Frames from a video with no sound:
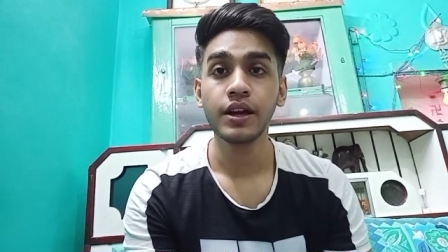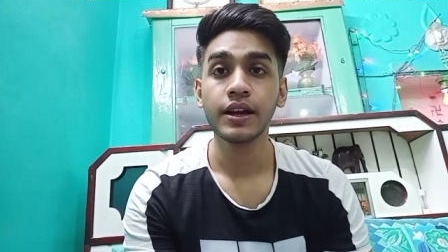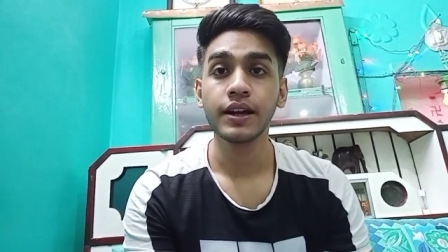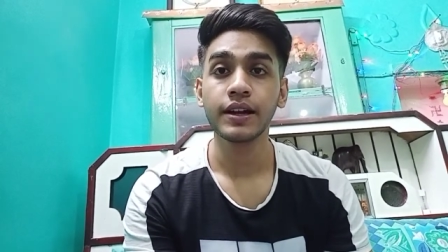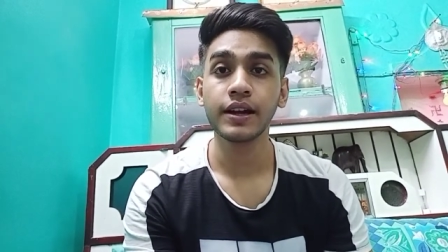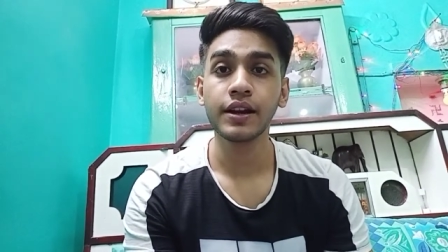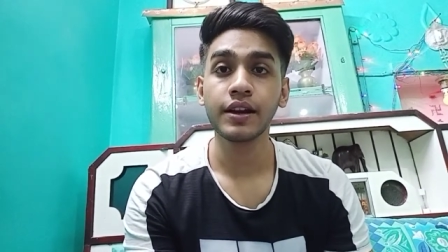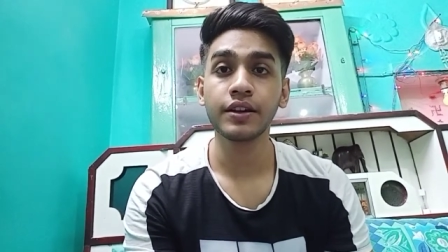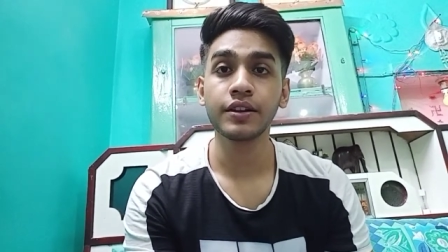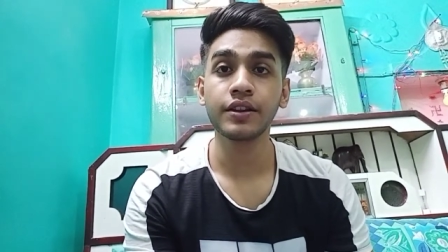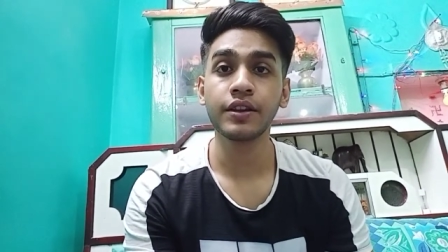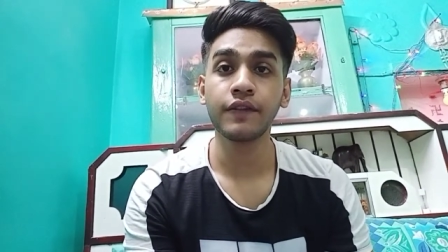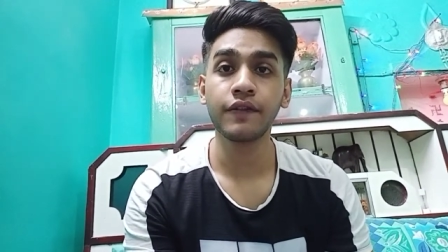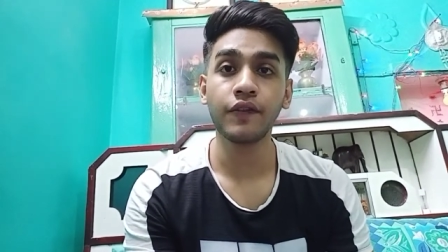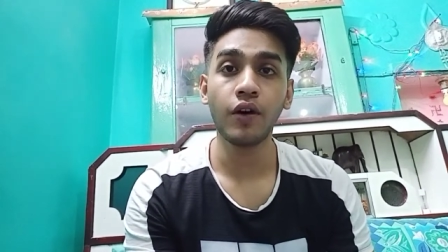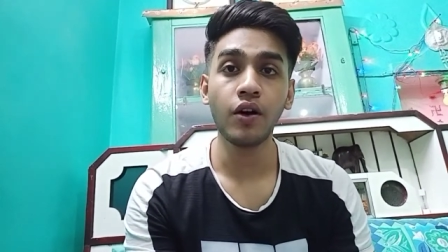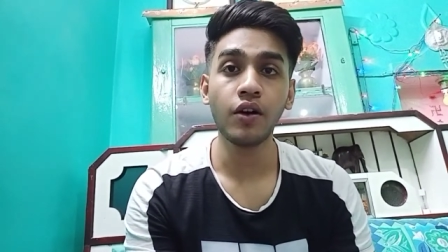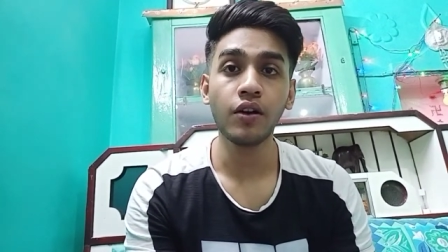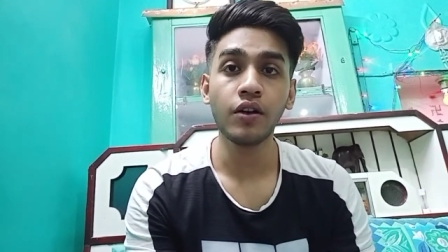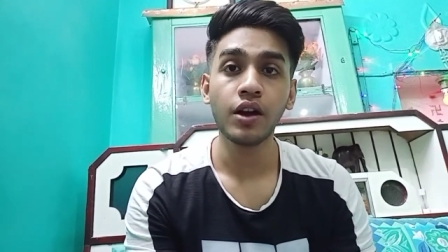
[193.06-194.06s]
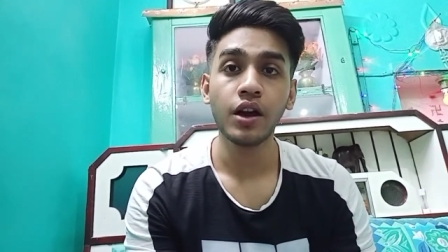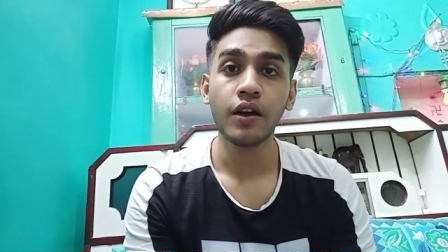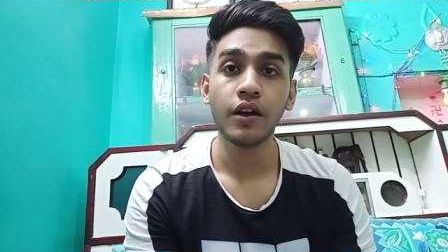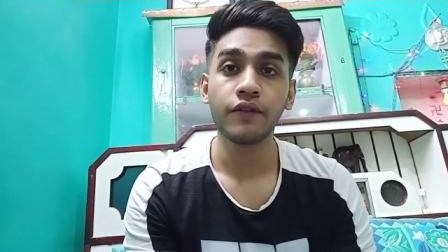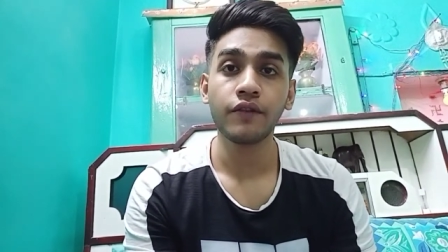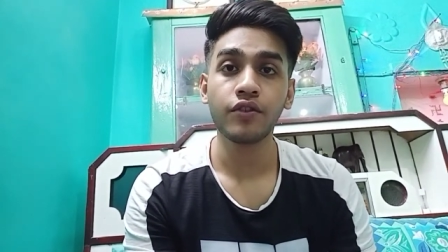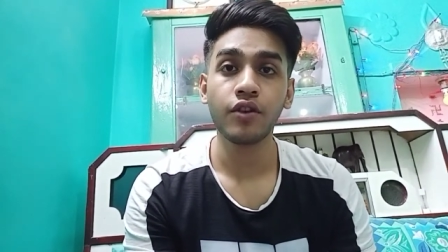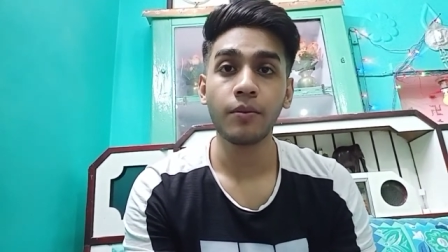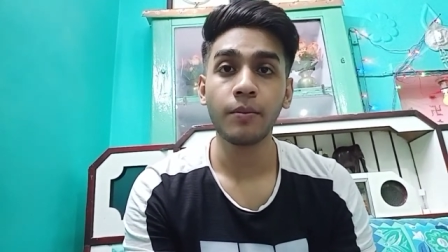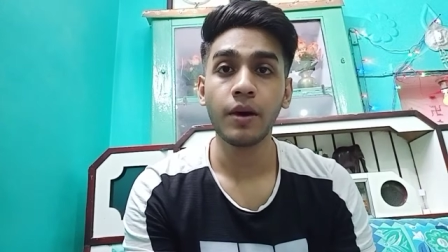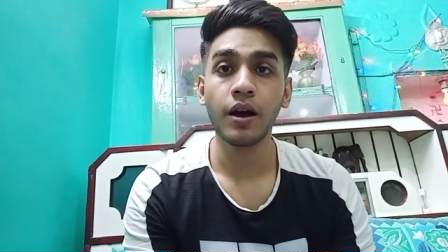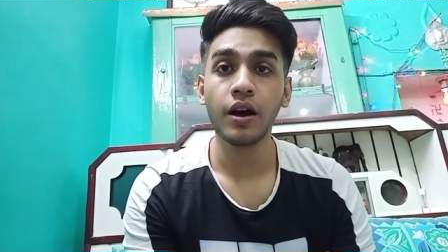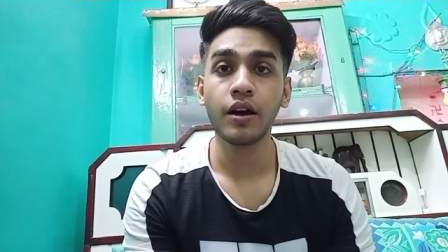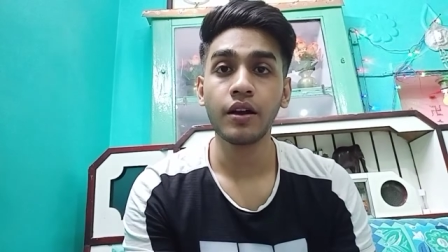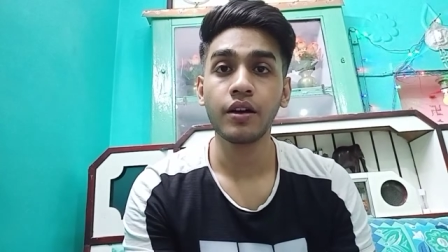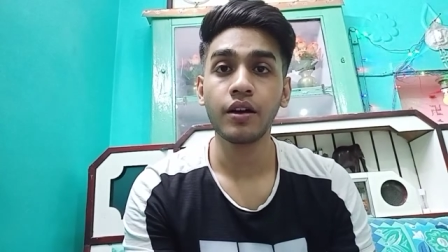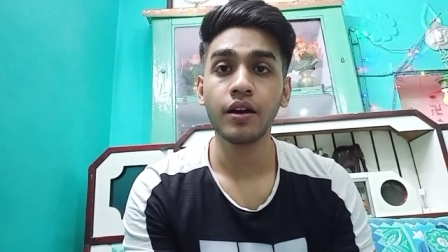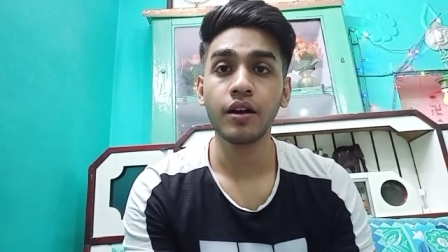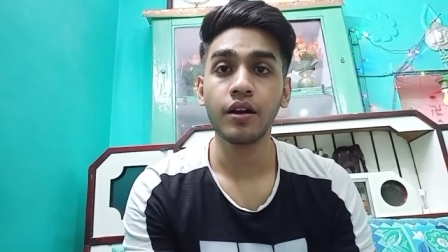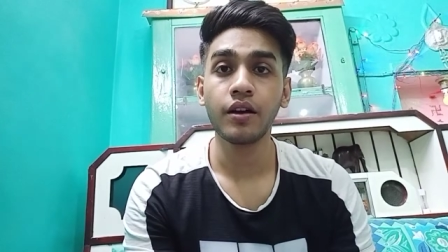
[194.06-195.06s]
cleared the fog from
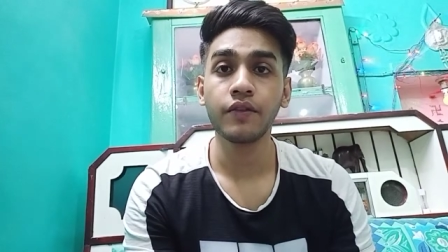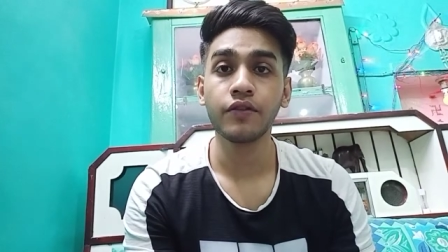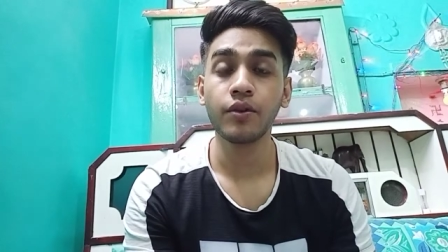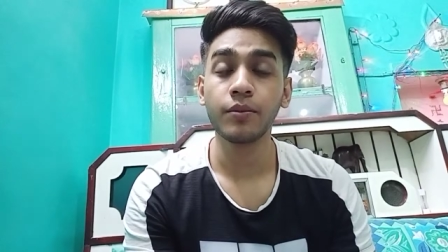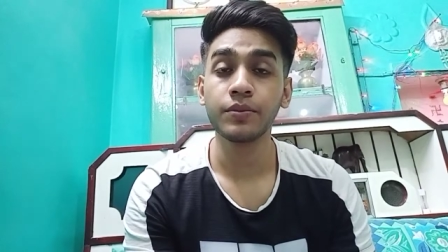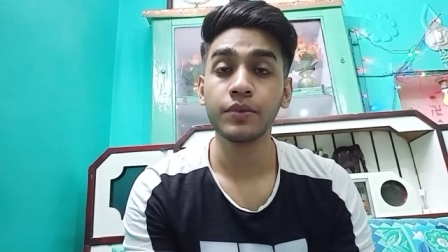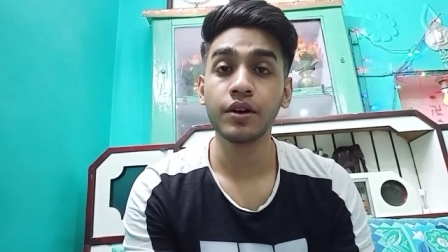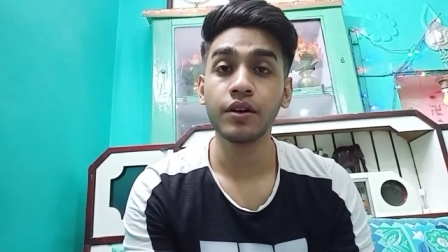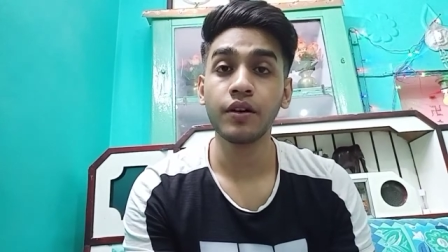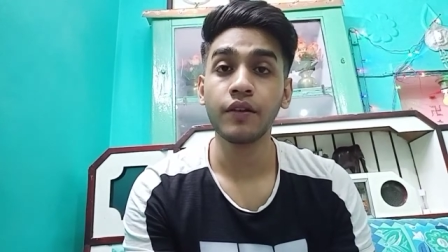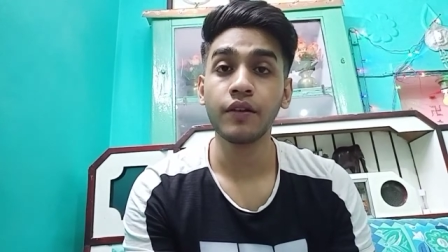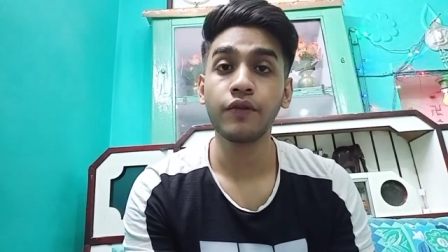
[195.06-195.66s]
the